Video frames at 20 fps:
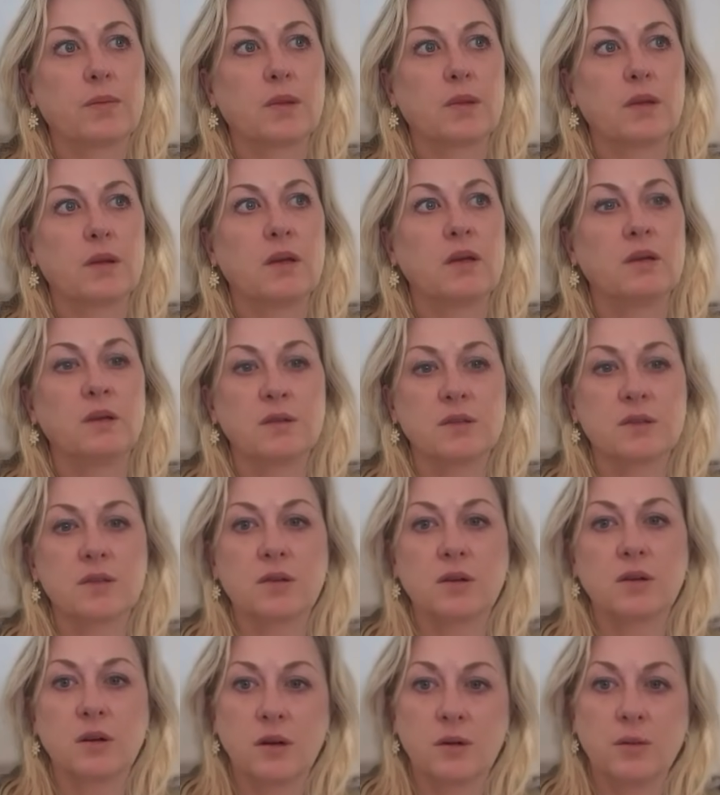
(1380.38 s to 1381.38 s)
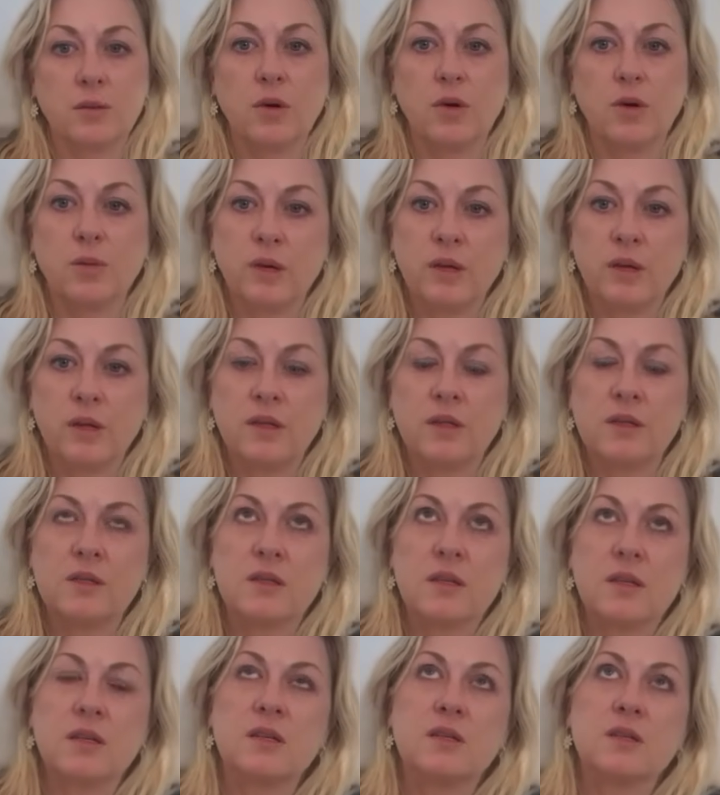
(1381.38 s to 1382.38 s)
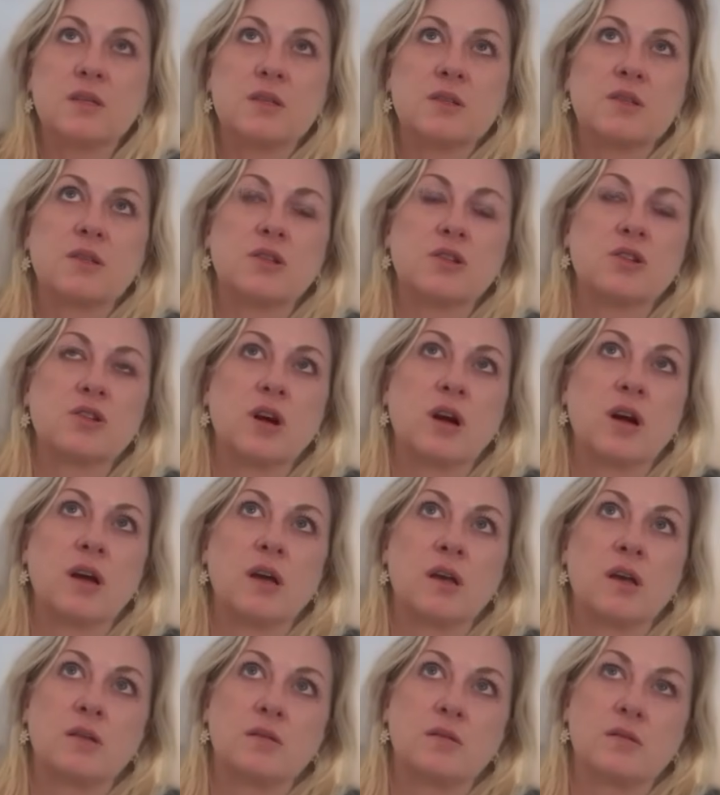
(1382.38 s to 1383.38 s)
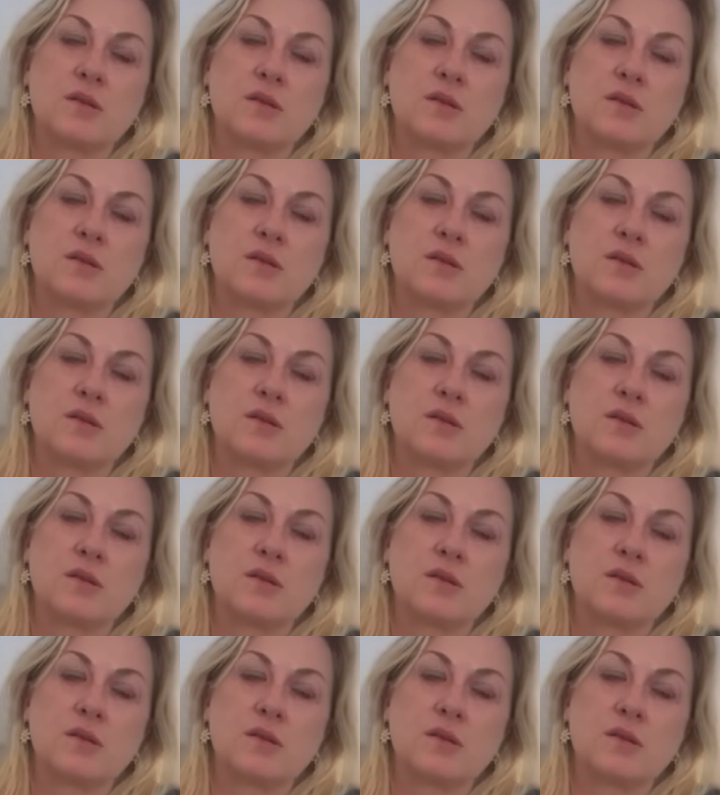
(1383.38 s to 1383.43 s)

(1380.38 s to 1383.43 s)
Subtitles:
in this current moment is to try and